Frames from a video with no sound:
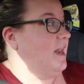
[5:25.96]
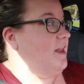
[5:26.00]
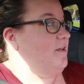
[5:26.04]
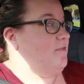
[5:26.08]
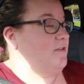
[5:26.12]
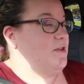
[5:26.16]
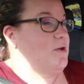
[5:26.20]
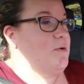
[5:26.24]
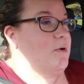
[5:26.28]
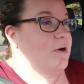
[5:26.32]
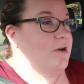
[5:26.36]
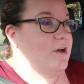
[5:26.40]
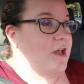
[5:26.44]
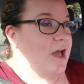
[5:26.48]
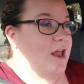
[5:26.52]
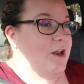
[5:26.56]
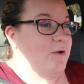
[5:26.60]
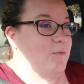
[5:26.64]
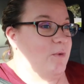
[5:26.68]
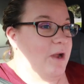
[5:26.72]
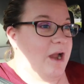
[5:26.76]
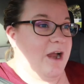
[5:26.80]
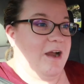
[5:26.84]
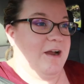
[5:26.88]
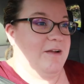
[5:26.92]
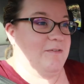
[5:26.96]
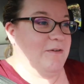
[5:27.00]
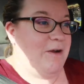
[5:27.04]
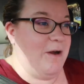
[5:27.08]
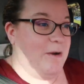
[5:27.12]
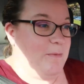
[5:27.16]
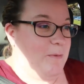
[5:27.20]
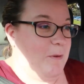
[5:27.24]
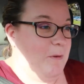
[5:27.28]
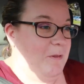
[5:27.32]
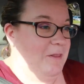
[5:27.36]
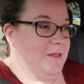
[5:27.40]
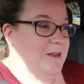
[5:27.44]
and if you are not aware of
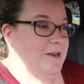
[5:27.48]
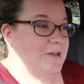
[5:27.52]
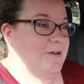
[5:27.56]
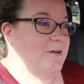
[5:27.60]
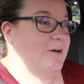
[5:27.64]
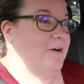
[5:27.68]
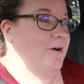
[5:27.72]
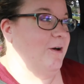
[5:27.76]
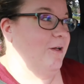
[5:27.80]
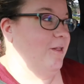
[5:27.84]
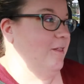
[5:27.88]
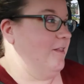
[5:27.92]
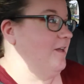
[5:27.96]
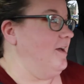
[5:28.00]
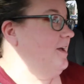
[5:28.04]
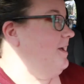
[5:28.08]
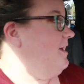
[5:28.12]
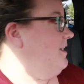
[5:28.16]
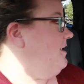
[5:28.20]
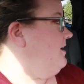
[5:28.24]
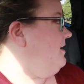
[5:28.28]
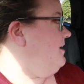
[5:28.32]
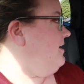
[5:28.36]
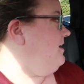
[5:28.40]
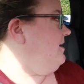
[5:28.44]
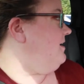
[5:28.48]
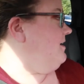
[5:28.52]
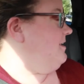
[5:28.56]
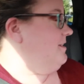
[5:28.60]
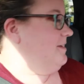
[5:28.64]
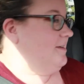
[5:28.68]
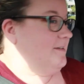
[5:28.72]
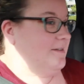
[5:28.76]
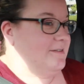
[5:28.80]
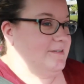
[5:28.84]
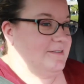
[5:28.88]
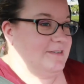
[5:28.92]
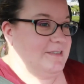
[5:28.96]
our political
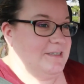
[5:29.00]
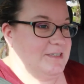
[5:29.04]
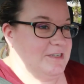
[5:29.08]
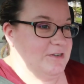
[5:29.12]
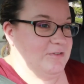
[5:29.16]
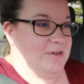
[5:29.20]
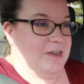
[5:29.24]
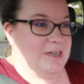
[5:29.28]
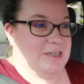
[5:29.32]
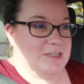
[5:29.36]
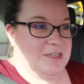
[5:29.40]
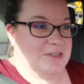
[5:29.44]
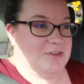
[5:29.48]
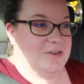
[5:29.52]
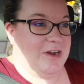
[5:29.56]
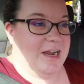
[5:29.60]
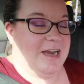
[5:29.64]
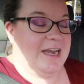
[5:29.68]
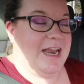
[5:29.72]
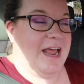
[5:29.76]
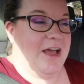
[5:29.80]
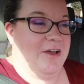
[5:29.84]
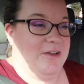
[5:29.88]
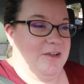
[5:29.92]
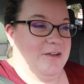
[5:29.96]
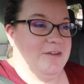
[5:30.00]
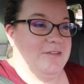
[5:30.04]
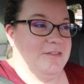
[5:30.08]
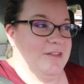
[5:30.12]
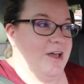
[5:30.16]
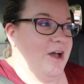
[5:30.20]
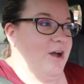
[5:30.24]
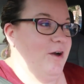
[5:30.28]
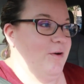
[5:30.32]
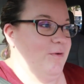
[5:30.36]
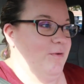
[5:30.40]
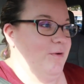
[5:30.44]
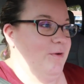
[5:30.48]
situation right now, you'll
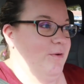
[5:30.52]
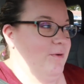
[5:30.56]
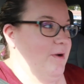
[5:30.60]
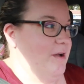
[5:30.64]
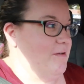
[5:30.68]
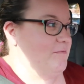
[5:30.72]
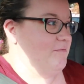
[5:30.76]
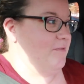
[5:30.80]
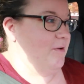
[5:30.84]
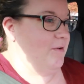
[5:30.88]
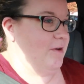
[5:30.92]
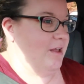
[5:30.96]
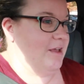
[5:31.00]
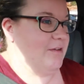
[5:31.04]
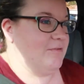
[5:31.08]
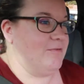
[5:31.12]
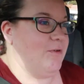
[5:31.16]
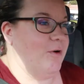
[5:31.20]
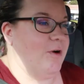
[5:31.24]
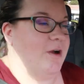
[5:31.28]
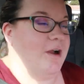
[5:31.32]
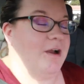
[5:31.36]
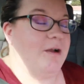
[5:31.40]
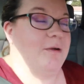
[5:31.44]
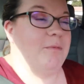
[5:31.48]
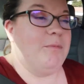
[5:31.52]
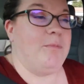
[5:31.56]
know who I'm voting for.